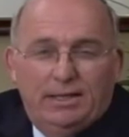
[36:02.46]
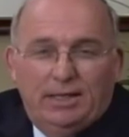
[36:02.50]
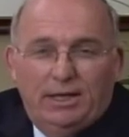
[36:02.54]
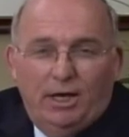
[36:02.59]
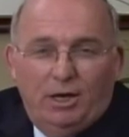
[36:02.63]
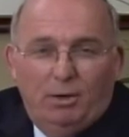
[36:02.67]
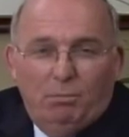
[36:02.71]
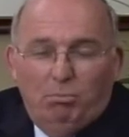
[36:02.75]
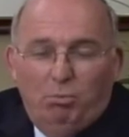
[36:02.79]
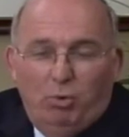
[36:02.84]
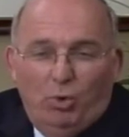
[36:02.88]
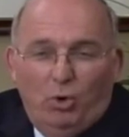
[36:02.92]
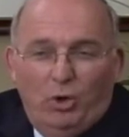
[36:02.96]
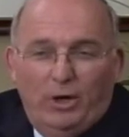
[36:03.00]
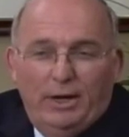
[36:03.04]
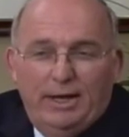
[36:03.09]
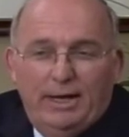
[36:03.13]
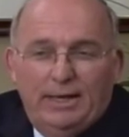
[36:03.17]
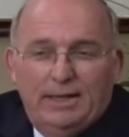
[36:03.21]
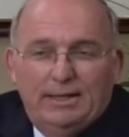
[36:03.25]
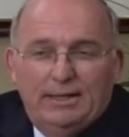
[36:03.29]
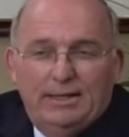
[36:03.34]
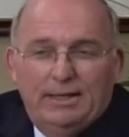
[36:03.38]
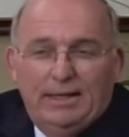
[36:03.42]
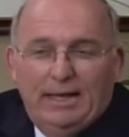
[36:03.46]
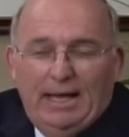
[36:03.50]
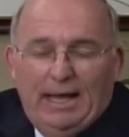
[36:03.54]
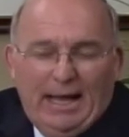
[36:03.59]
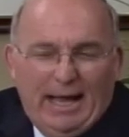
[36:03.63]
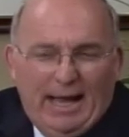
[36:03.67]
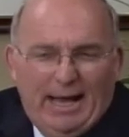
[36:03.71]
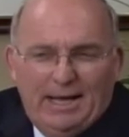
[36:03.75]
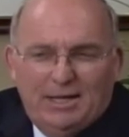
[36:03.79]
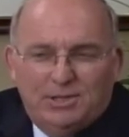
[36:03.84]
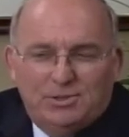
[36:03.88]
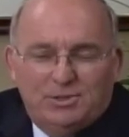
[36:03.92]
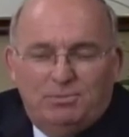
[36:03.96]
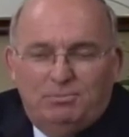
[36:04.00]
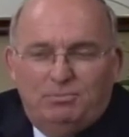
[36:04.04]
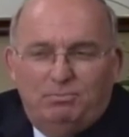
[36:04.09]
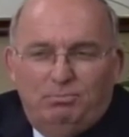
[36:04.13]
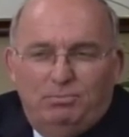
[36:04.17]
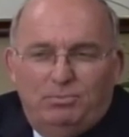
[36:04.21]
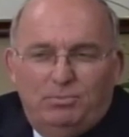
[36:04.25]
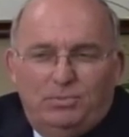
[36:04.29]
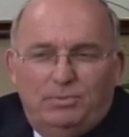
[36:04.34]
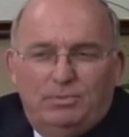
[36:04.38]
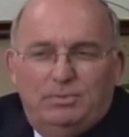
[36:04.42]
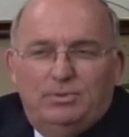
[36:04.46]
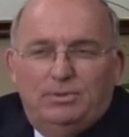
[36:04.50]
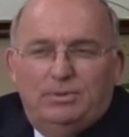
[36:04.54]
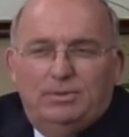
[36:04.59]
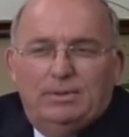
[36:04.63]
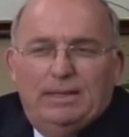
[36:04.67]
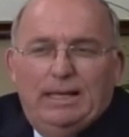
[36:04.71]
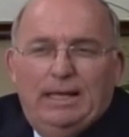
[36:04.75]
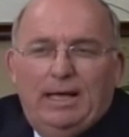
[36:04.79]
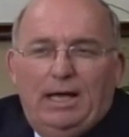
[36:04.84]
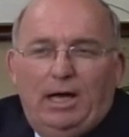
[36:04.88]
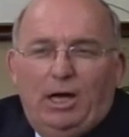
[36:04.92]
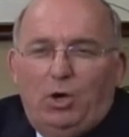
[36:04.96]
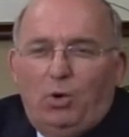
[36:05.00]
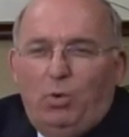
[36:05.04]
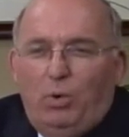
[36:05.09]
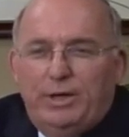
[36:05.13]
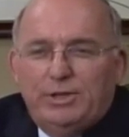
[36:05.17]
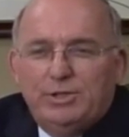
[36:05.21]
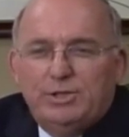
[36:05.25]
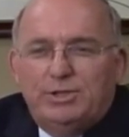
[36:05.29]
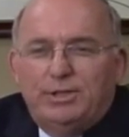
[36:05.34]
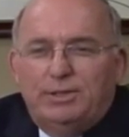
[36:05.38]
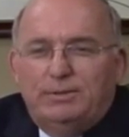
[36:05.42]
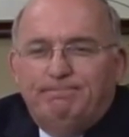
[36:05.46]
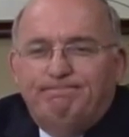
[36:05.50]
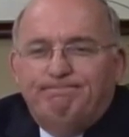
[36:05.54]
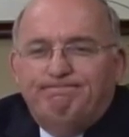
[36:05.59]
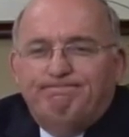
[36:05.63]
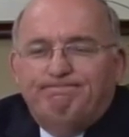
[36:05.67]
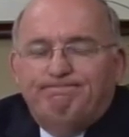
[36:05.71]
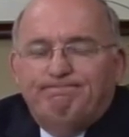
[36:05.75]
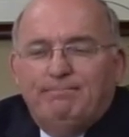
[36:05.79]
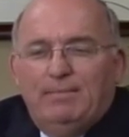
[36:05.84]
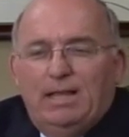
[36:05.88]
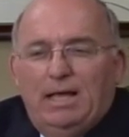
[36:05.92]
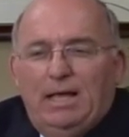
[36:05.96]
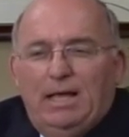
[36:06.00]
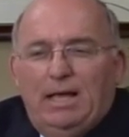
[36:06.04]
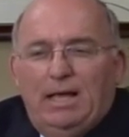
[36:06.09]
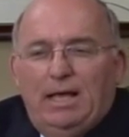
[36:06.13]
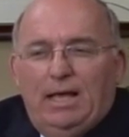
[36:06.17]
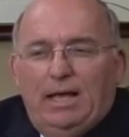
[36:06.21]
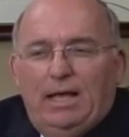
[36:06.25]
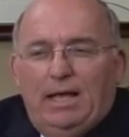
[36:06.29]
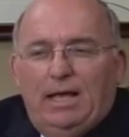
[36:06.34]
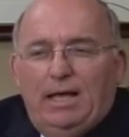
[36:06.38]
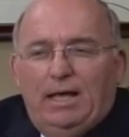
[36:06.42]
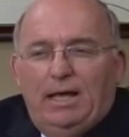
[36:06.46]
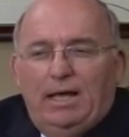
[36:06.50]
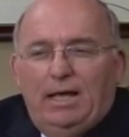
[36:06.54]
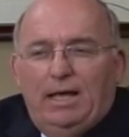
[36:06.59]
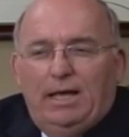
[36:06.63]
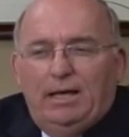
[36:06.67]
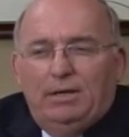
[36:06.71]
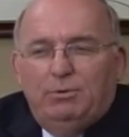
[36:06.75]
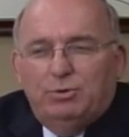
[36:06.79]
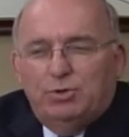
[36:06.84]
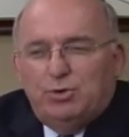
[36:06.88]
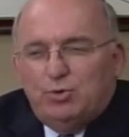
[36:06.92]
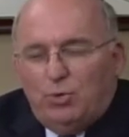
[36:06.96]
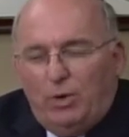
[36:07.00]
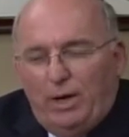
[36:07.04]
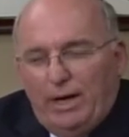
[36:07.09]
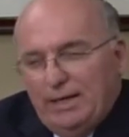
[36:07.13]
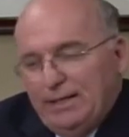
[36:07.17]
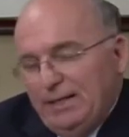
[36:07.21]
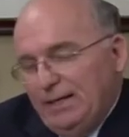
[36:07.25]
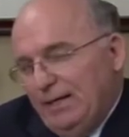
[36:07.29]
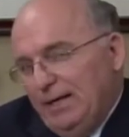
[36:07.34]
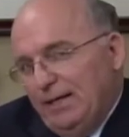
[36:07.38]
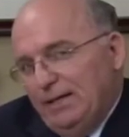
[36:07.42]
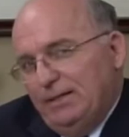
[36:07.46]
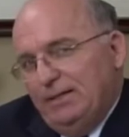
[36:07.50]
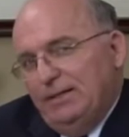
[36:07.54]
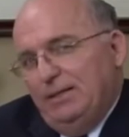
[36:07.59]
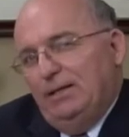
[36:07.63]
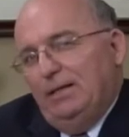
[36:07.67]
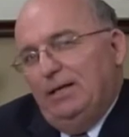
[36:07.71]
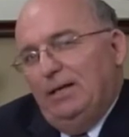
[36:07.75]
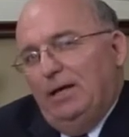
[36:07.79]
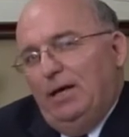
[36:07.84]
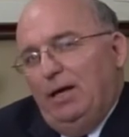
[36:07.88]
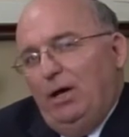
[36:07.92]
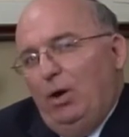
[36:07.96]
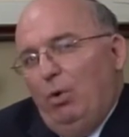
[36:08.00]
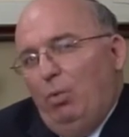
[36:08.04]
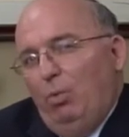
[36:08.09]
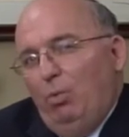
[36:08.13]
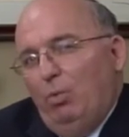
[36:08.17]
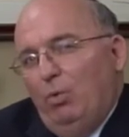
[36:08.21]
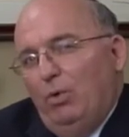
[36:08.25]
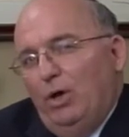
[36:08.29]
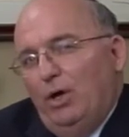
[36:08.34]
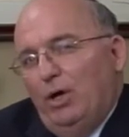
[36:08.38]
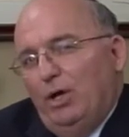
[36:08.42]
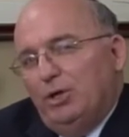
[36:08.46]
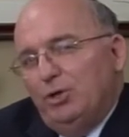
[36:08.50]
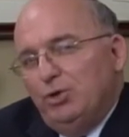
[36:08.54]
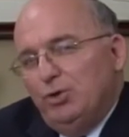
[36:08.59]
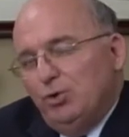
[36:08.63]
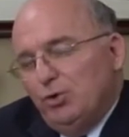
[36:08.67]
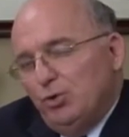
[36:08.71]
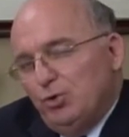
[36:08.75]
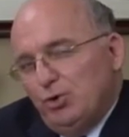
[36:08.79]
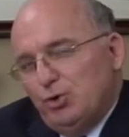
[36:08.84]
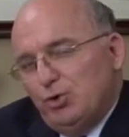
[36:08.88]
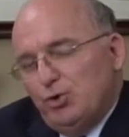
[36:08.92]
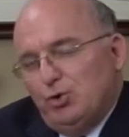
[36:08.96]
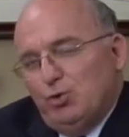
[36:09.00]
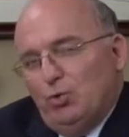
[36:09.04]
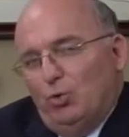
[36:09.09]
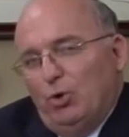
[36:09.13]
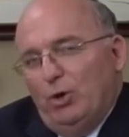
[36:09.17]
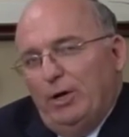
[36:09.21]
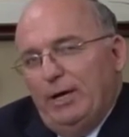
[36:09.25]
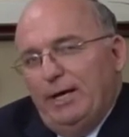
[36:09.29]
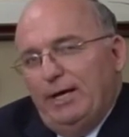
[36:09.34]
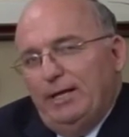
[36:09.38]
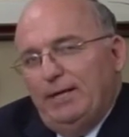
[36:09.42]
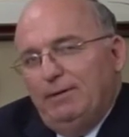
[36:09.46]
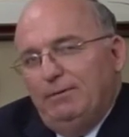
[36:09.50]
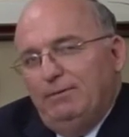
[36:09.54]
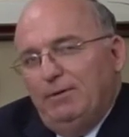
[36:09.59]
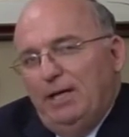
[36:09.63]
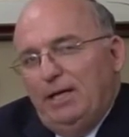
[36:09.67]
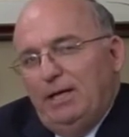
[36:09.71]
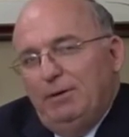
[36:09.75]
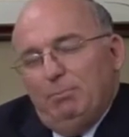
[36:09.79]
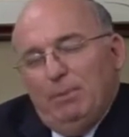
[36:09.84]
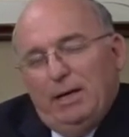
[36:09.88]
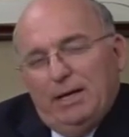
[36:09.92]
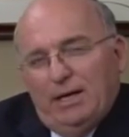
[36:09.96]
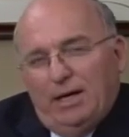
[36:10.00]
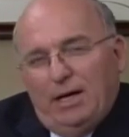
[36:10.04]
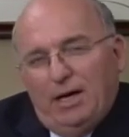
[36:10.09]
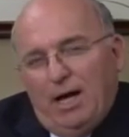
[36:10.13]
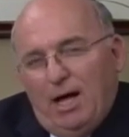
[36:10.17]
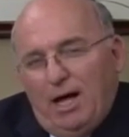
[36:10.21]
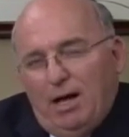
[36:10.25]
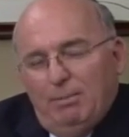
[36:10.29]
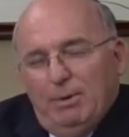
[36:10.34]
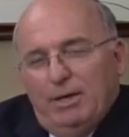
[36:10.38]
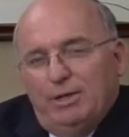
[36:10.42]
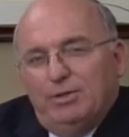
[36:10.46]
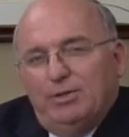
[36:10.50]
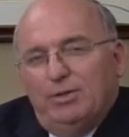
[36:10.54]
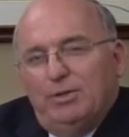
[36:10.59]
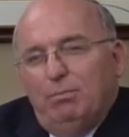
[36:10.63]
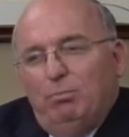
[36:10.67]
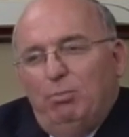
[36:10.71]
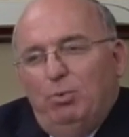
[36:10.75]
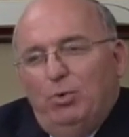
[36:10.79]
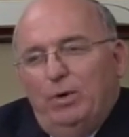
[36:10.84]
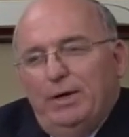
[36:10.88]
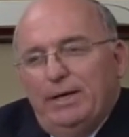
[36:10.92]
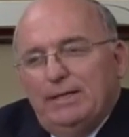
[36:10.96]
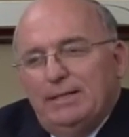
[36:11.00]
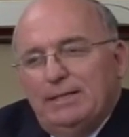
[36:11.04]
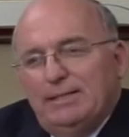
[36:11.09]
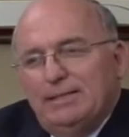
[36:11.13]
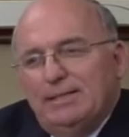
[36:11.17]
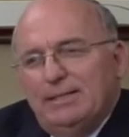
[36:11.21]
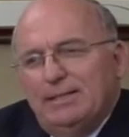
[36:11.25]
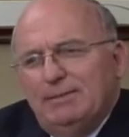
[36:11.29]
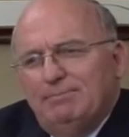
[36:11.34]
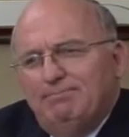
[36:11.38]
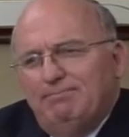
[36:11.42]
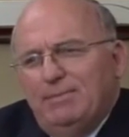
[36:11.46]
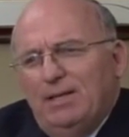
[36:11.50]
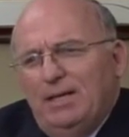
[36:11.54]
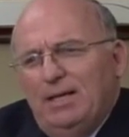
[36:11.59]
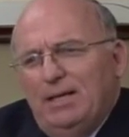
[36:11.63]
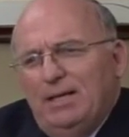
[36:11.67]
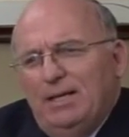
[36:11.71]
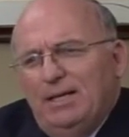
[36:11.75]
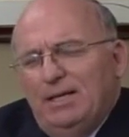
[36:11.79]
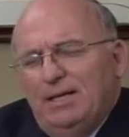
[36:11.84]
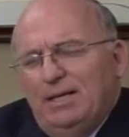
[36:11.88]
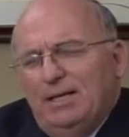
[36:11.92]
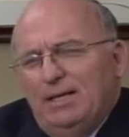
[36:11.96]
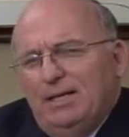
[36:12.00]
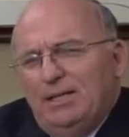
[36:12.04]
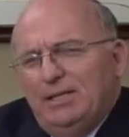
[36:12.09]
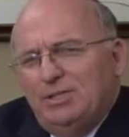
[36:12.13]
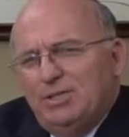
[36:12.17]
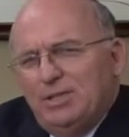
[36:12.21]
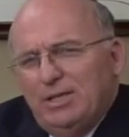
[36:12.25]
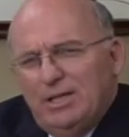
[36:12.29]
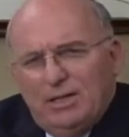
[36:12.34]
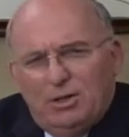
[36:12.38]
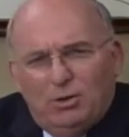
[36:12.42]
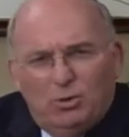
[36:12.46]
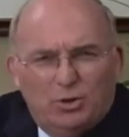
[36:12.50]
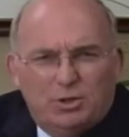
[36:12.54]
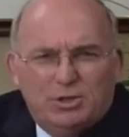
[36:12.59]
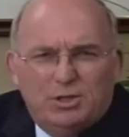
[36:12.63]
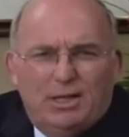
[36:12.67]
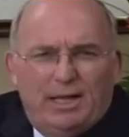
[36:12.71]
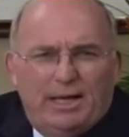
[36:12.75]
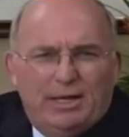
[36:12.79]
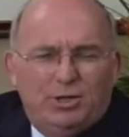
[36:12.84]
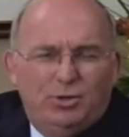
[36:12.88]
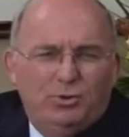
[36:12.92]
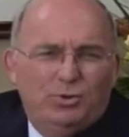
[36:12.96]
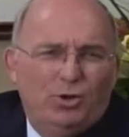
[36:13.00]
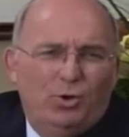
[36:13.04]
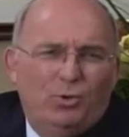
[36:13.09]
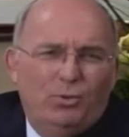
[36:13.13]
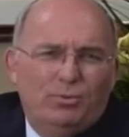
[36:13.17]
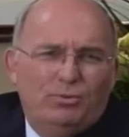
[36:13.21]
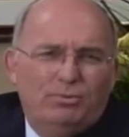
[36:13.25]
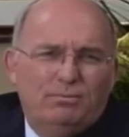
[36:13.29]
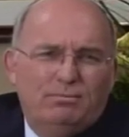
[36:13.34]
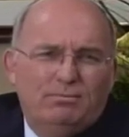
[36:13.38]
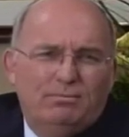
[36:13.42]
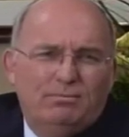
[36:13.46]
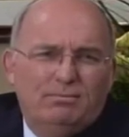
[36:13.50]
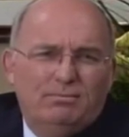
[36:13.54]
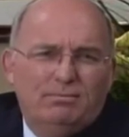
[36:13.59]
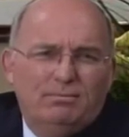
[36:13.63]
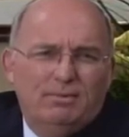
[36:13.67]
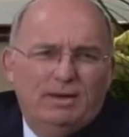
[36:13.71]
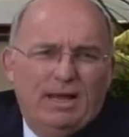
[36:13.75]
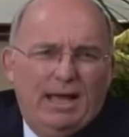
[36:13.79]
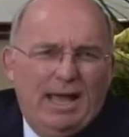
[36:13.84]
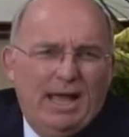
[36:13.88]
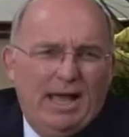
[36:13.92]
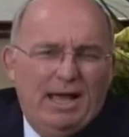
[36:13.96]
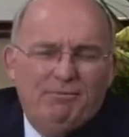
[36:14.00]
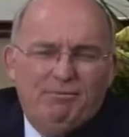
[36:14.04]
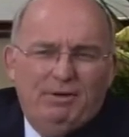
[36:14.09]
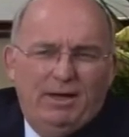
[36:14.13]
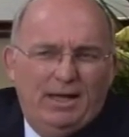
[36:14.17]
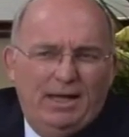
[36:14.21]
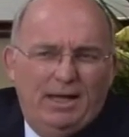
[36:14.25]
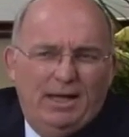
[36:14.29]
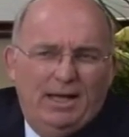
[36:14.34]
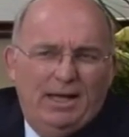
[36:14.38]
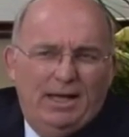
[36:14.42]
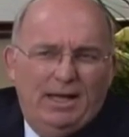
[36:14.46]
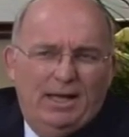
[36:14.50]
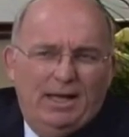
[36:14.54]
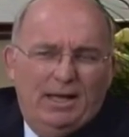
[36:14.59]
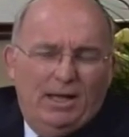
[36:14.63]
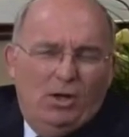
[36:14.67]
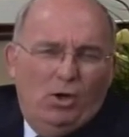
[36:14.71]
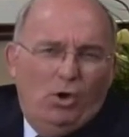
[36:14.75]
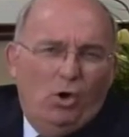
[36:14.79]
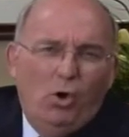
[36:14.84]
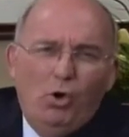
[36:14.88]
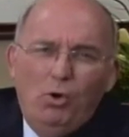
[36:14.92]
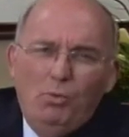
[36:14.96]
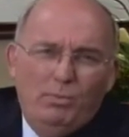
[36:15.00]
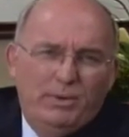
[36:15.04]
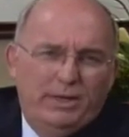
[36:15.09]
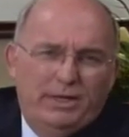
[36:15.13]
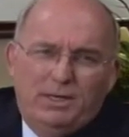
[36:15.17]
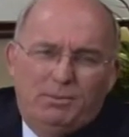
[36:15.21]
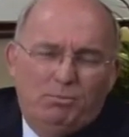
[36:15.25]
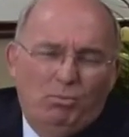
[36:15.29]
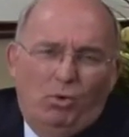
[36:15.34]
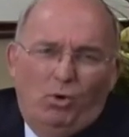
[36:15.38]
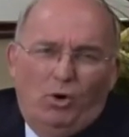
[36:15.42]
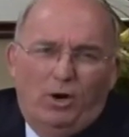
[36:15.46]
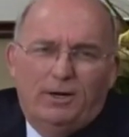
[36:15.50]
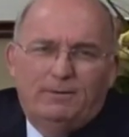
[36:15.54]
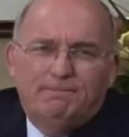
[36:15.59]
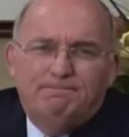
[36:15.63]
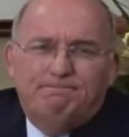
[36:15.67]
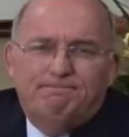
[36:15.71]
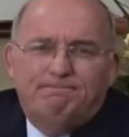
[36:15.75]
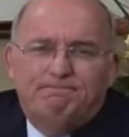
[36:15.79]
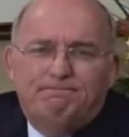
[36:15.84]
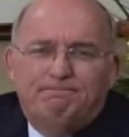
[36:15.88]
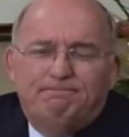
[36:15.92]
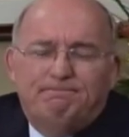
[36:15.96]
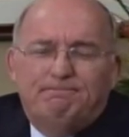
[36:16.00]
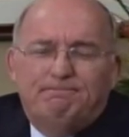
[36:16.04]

the young boy and he asked a question. He was trying to get a news story, and he made a comment to the boy and he said, "Gee, it looks like you don't have a home anymore."